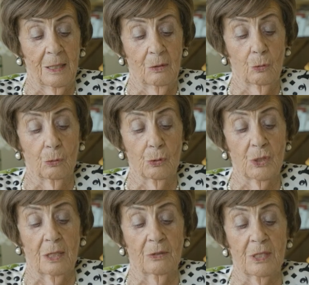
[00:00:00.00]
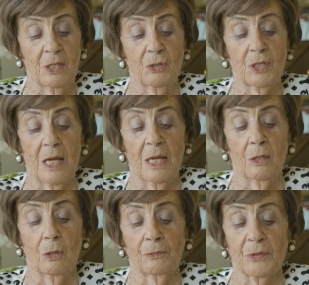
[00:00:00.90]
and who shall reach the
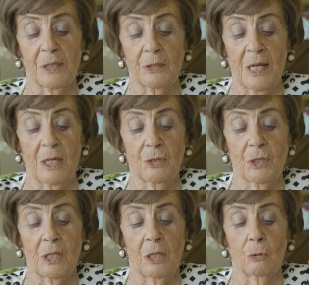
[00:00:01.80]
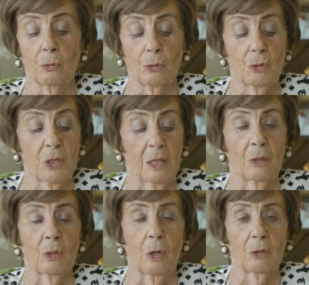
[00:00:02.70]
end of the days and who shall
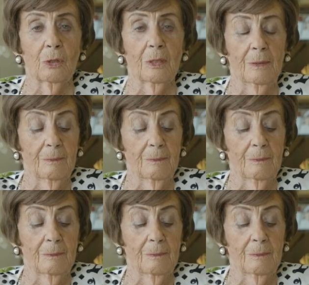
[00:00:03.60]
not?